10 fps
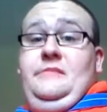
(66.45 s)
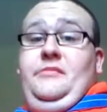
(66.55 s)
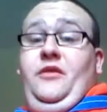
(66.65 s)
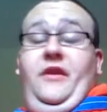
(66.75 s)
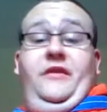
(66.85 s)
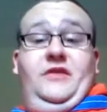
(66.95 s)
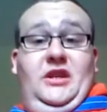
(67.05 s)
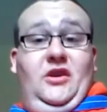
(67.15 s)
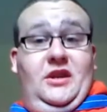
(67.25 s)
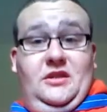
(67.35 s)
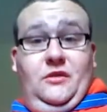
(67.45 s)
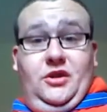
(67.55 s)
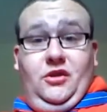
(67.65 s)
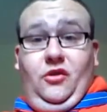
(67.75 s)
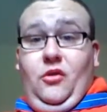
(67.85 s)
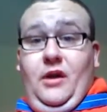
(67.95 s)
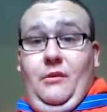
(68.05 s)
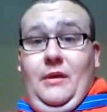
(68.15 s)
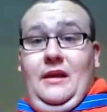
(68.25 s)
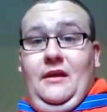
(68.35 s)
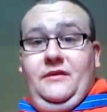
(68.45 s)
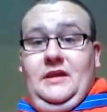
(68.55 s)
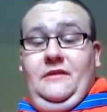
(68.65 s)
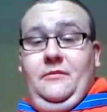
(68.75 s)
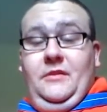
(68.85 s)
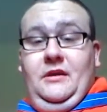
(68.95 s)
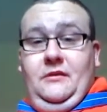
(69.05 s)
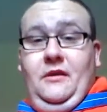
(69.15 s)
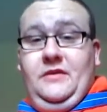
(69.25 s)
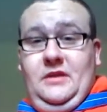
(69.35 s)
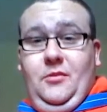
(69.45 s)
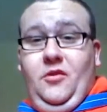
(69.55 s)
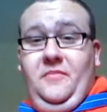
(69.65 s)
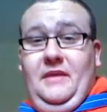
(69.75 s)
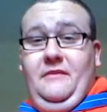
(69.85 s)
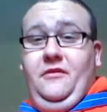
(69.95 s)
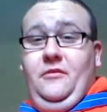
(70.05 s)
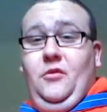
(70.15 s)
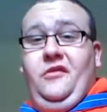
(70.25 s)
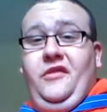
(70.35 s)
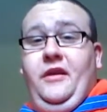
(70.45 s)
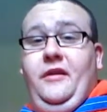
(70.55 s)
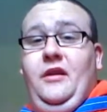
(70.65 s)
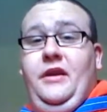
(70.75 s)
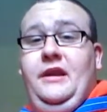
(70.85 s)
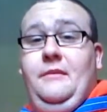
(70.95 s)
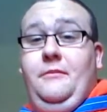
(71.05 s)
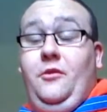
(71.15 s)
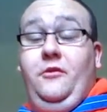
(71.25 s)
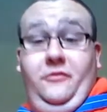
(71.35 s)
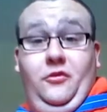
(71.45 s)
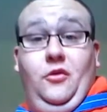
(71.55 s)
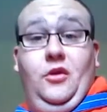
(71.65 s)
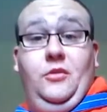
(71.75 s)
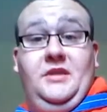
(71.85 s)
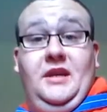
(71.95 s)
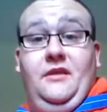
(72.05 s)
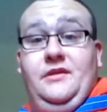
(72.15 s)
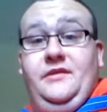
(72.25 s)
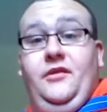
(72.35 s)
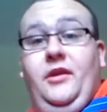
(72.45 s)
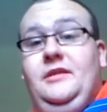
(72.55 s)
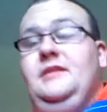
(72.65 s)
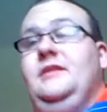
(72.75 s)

Both obviously guys know each other quite well. Obviously from there, obviously both being from North Carolina and both growing up together as friends.